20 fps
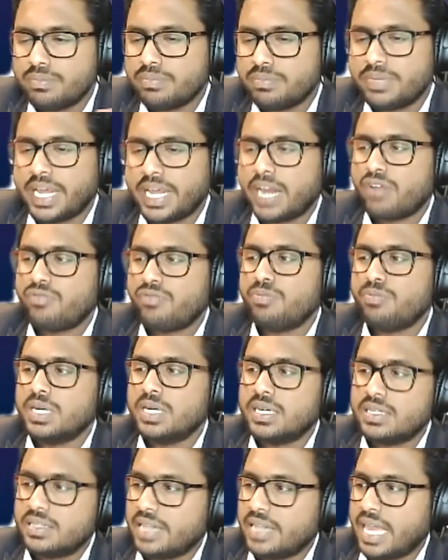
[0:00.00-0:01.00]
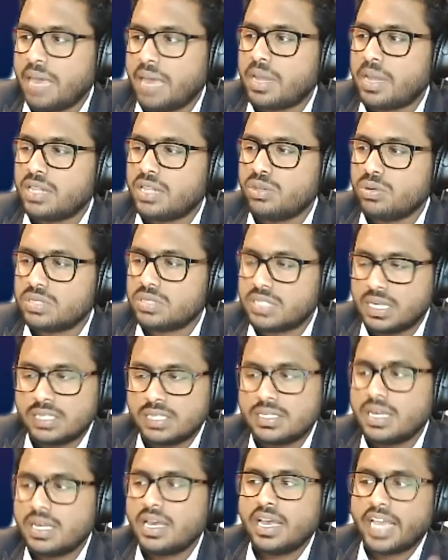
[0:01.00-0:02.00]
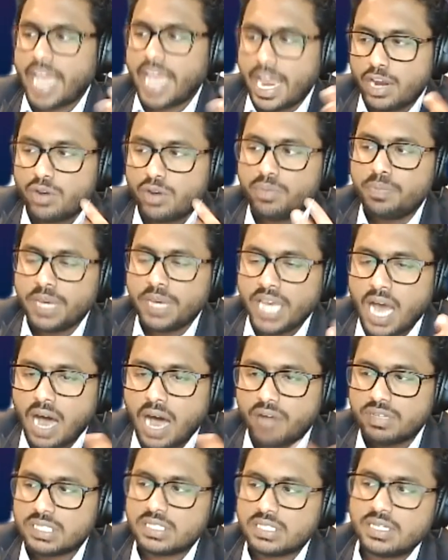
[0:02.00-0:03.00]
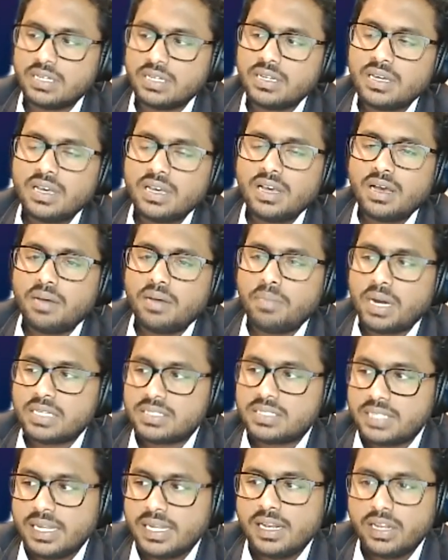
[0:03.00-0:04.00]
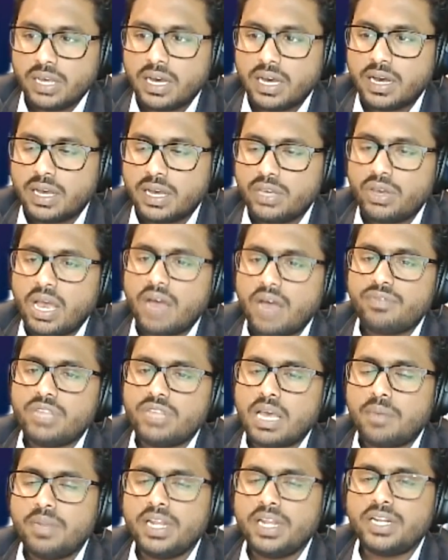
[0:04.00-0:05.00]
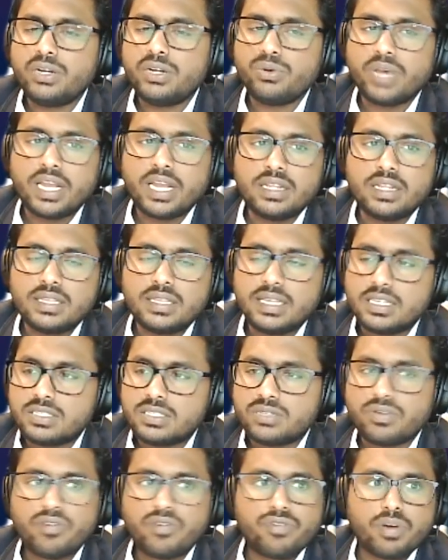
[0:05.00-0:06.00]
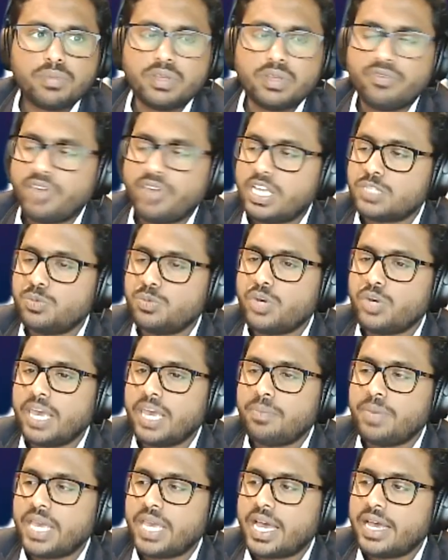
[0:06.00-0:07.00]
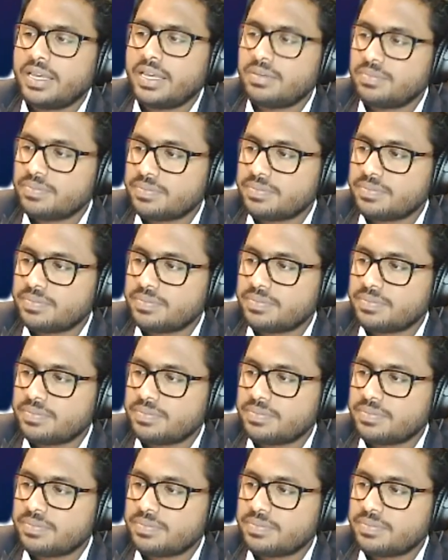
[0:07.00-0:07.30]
date of birth, name, and those things cannot be harvested. But still, you have the ability to get the things from the Facebook API.